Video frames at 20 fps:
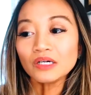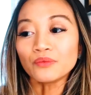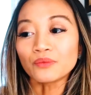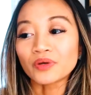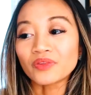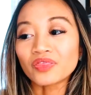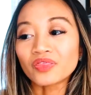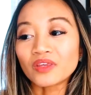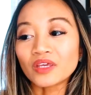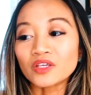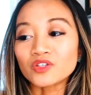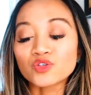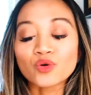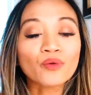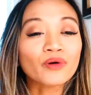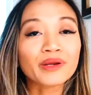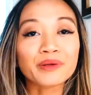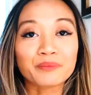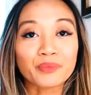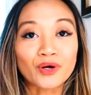With the
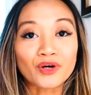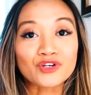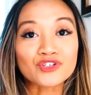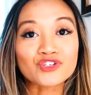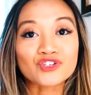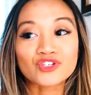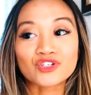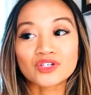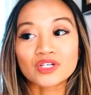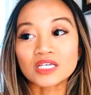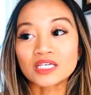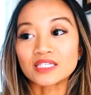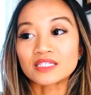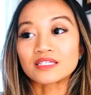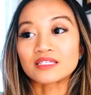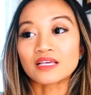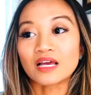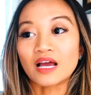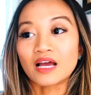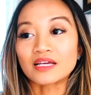Tory Burch,
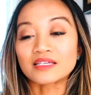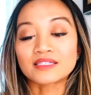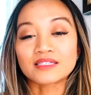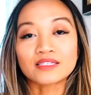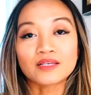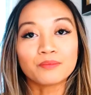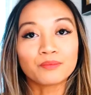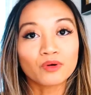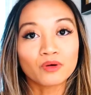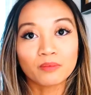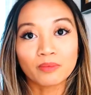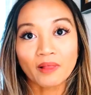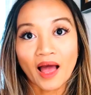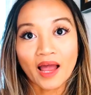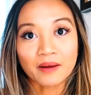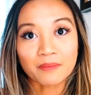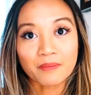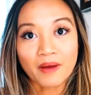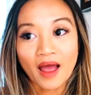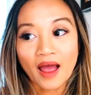it's a simple
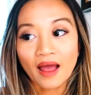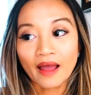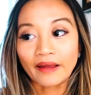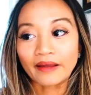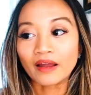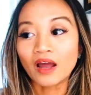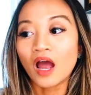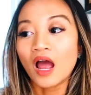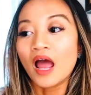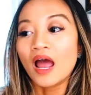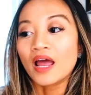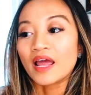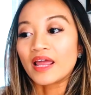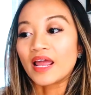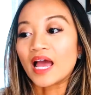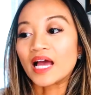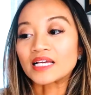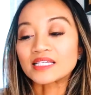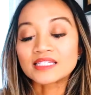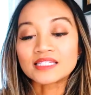black bag.
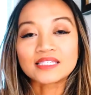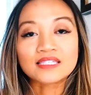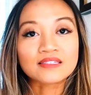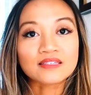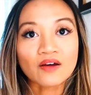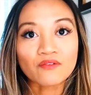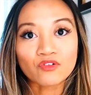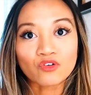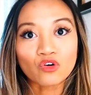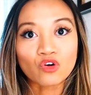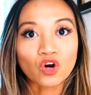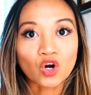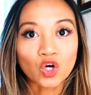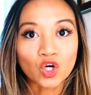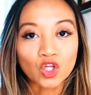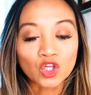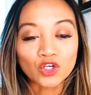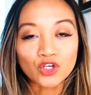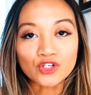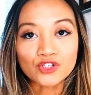It has several
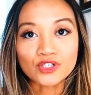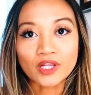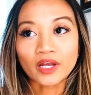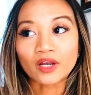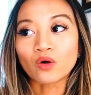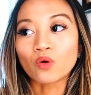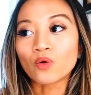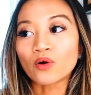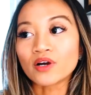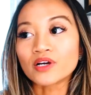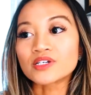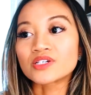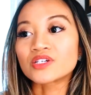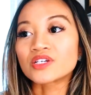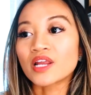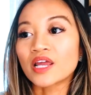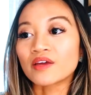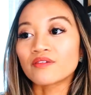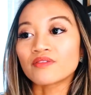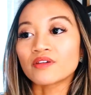colors like
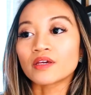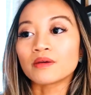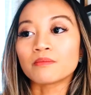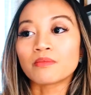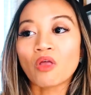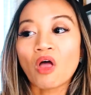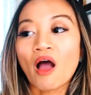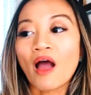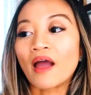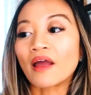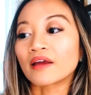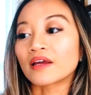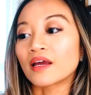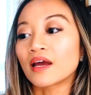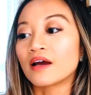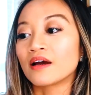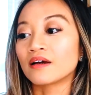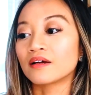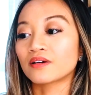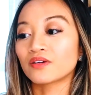orange, navy, black.
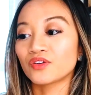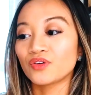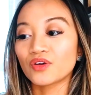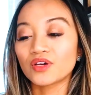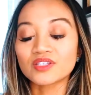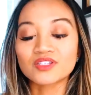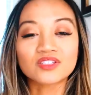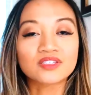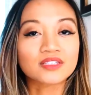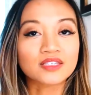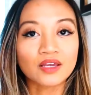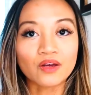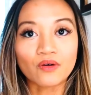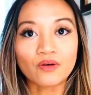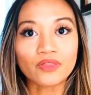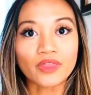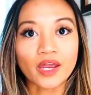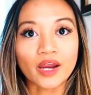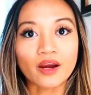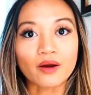You can see
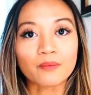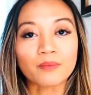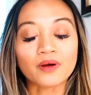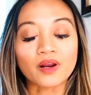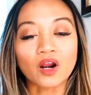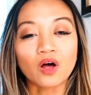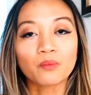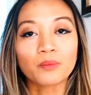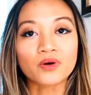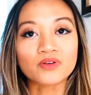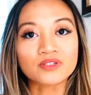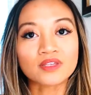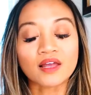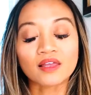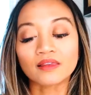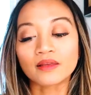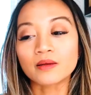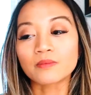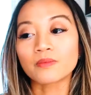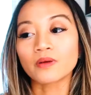on there, but I'll post
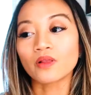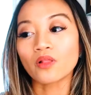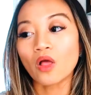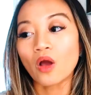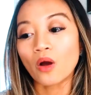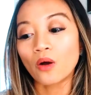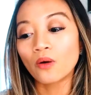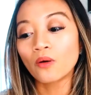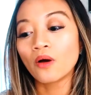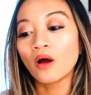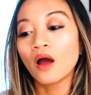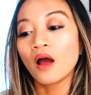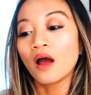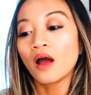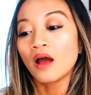that link below.